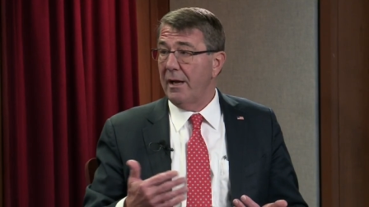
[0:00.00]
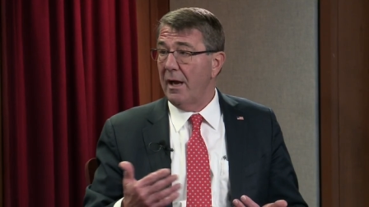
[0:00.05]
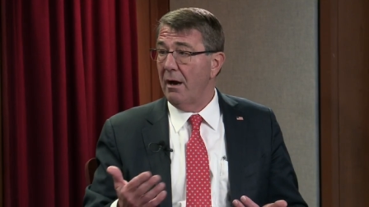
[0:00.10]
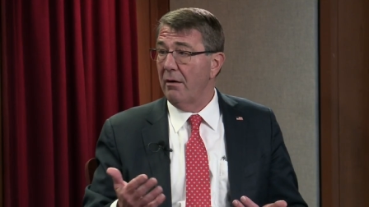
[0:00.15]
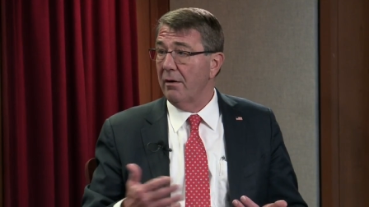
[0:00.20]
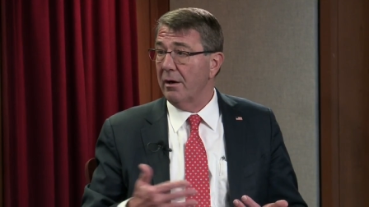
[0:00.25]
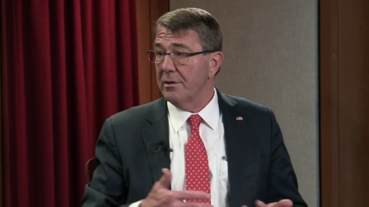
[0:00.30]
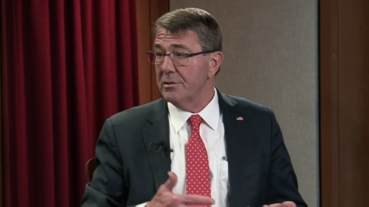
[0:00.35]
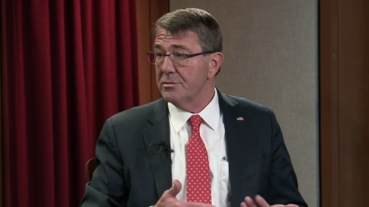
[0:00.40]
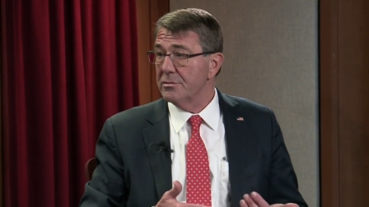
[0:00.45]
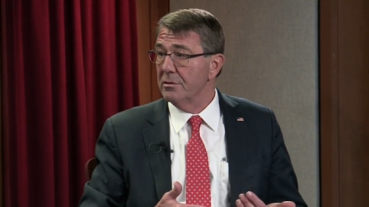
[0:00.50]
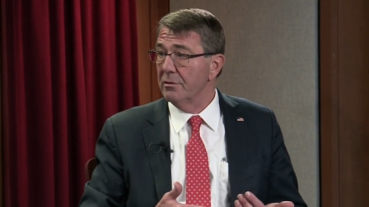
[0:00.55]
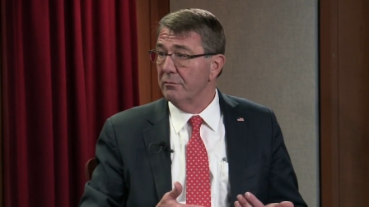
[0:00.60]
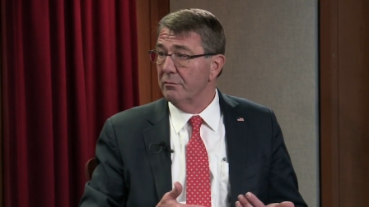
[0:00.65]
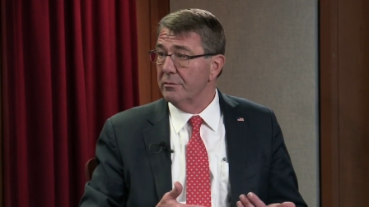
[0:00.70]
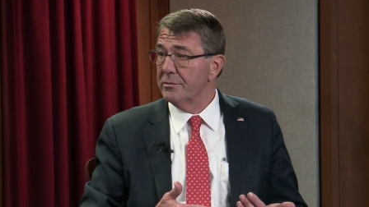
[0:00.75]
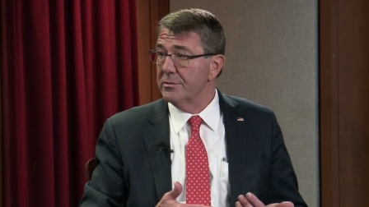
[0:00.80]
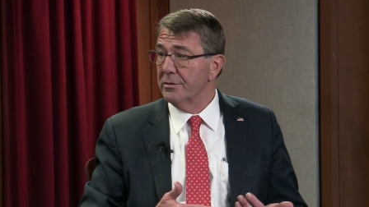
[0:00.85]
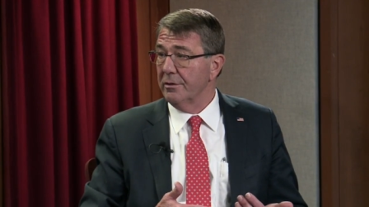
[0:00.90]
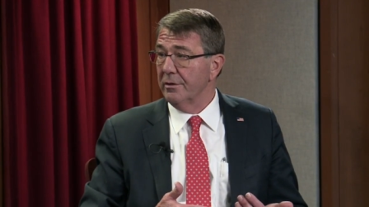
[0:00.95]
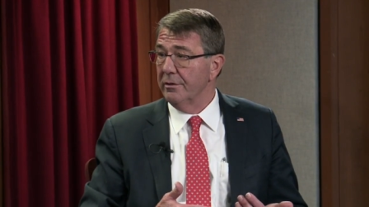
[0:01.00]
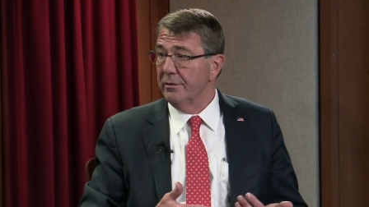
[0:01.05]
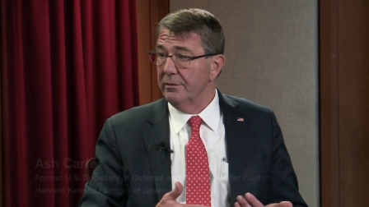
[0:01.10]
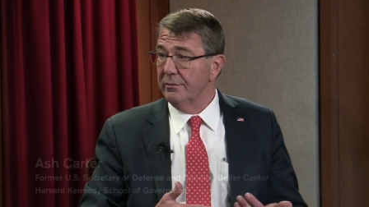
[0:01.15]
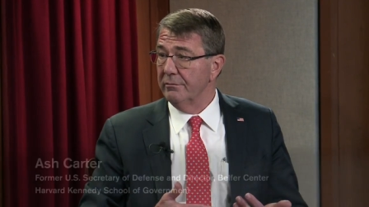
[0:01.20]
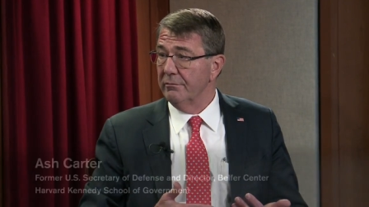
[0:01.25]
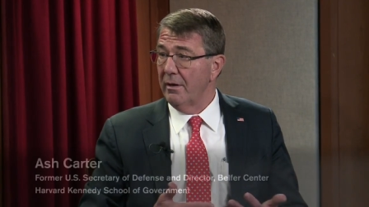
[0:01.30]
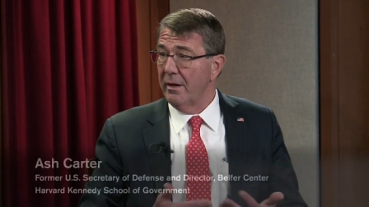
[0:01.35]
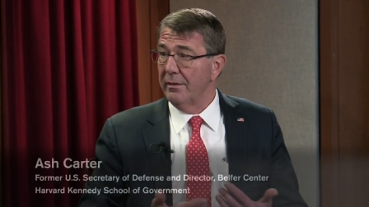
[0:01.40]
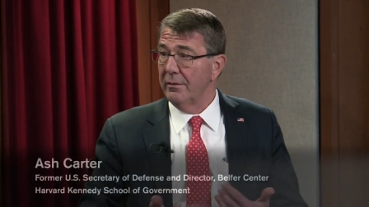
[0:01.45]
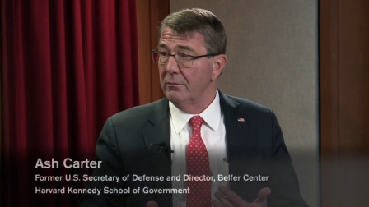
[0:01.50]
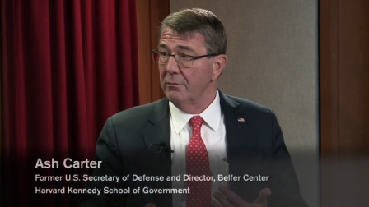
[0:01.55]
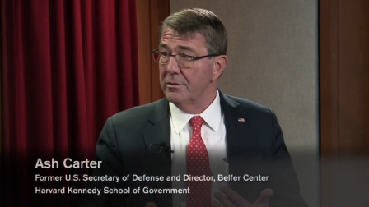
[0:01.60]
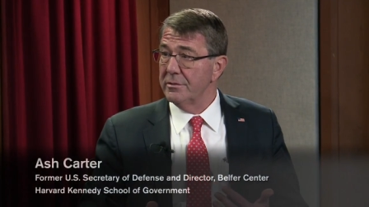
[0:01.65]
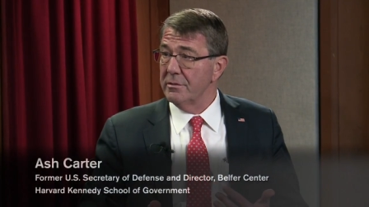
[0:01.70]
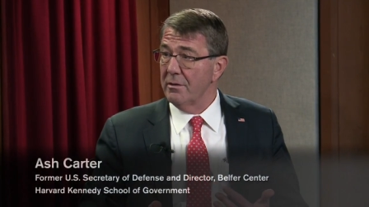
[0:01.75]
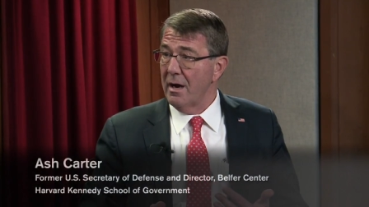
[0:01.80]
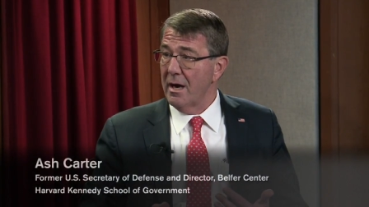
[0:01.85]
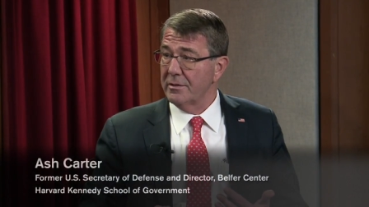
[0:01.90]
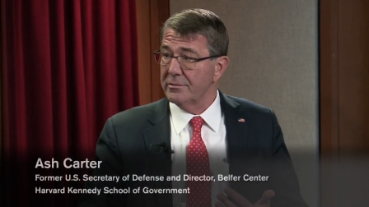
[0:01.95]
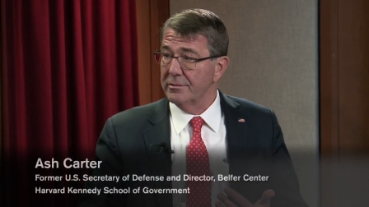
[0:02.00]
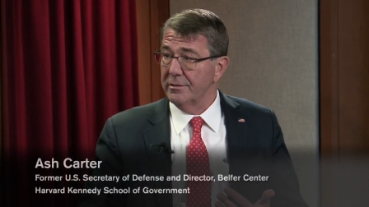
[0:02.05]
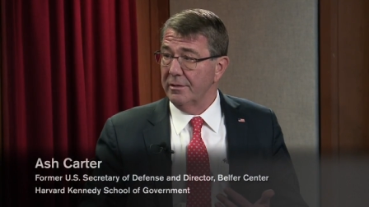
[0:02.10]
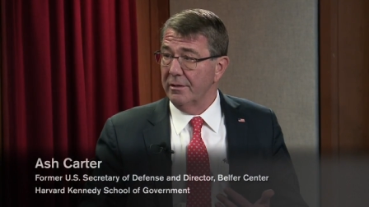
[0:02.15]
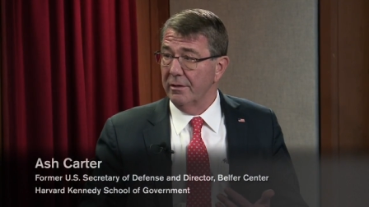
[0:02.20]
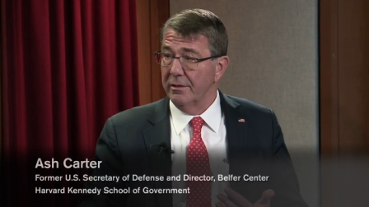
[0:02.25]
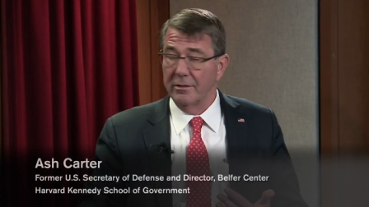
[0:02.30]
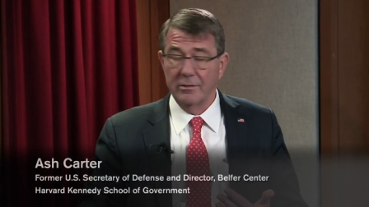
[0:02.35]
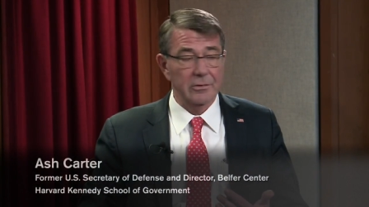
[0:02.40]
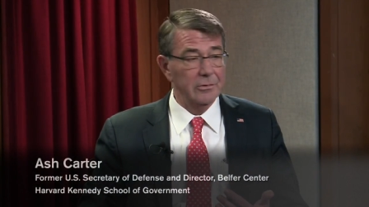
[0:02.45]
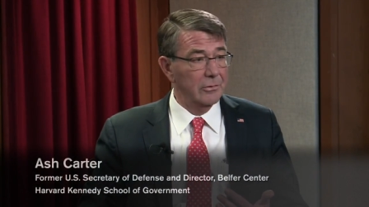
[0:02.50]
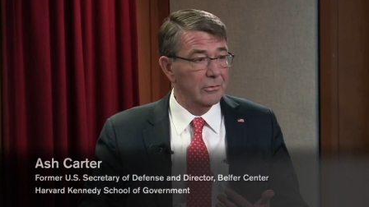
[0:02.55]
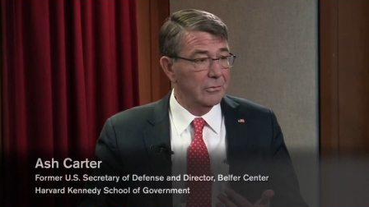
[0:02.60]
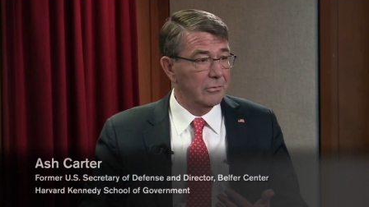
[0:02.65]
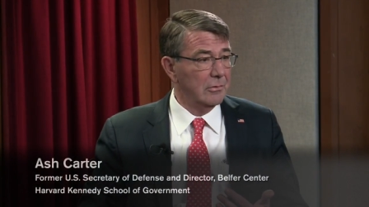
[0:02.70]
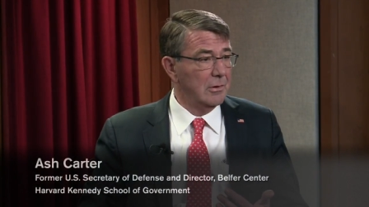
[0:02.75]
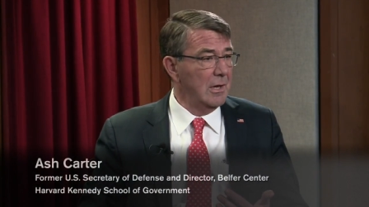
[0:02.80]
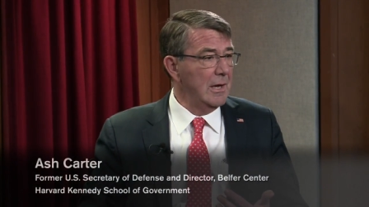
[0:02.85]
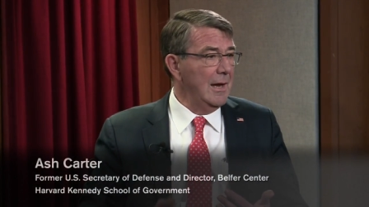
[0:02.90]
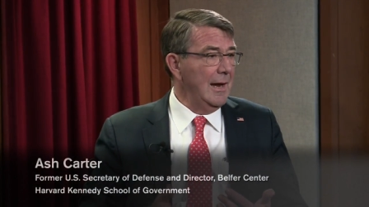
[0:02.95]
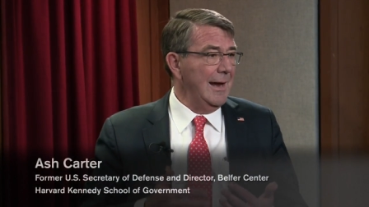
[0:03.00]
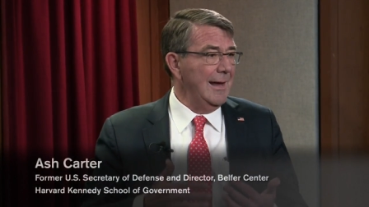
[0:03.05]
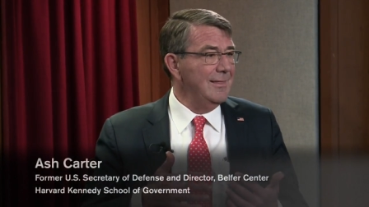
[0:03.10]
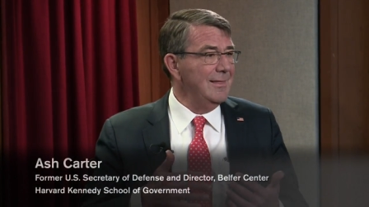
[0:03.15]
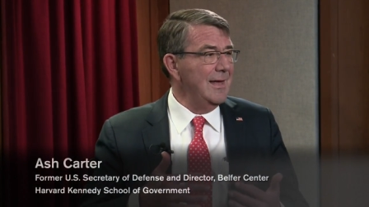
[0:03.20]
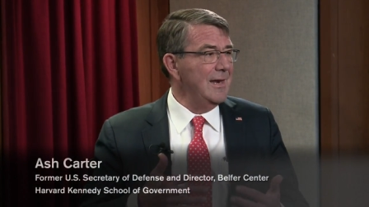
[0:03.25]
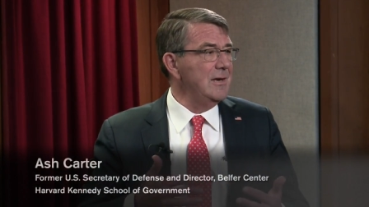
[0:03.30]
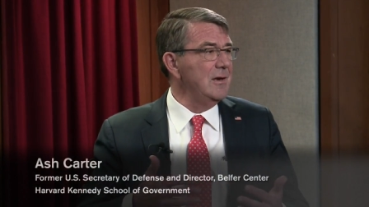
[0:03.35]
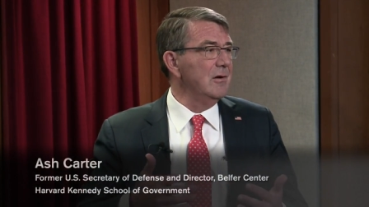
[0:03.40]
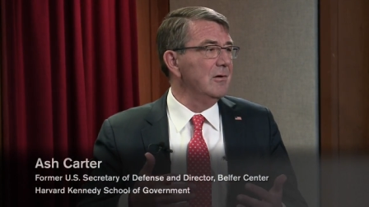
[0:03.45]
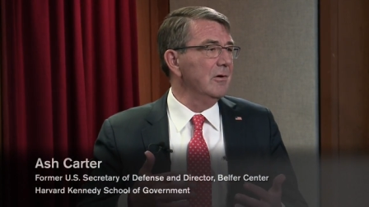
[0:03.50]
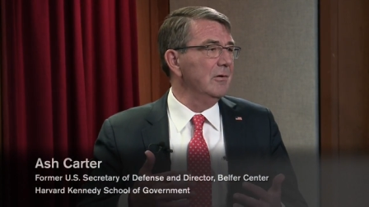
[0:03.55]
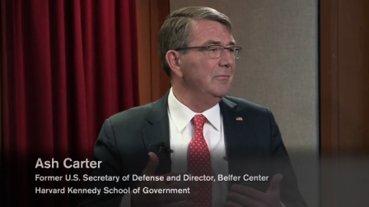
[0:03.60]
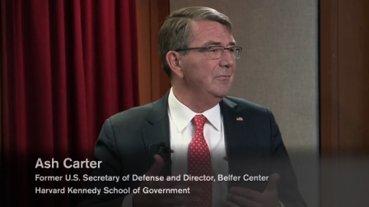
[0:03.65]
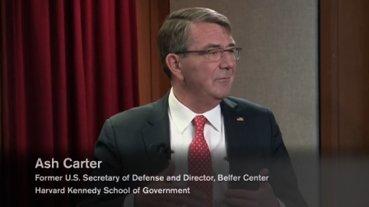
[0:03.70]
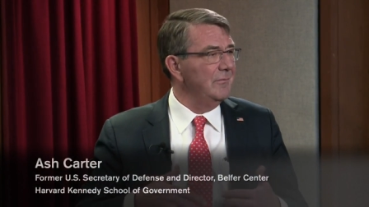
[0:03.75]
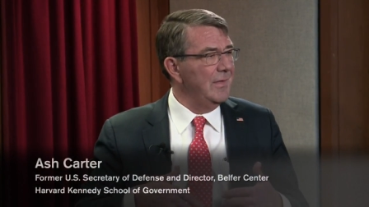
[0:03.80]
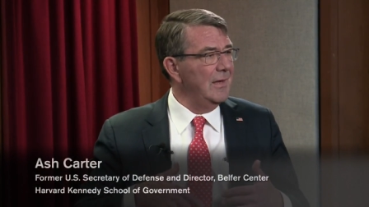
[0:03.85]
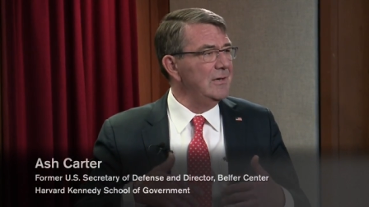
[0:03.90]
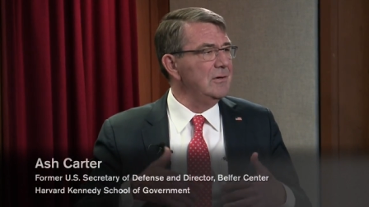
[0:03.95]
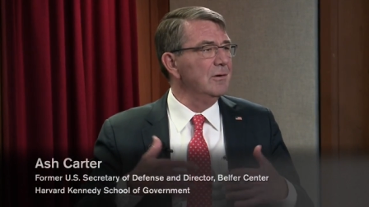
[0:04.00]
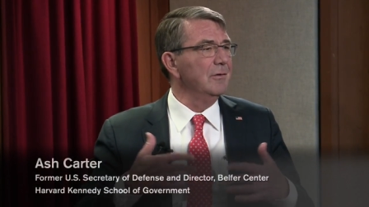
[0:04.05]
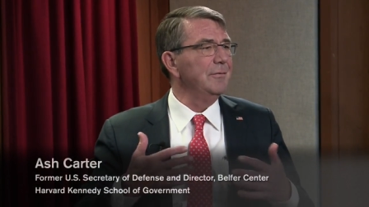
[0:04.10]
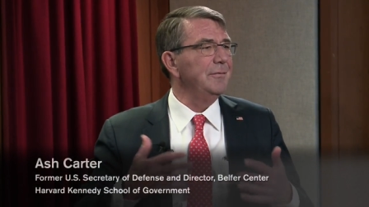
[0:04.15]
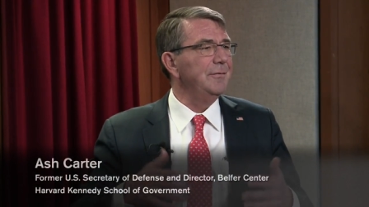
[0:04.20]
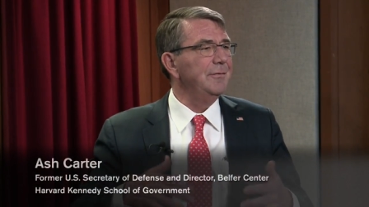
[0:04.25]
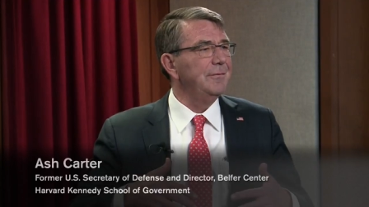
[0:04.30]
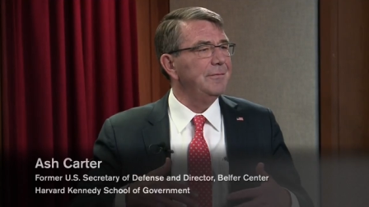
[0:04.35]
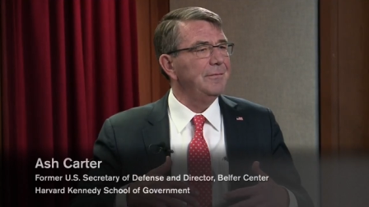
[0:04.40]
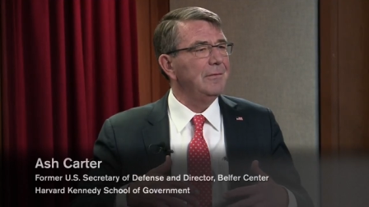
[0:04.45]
caricature of what you're going to do rather than what you're actually going to do and then you're then you're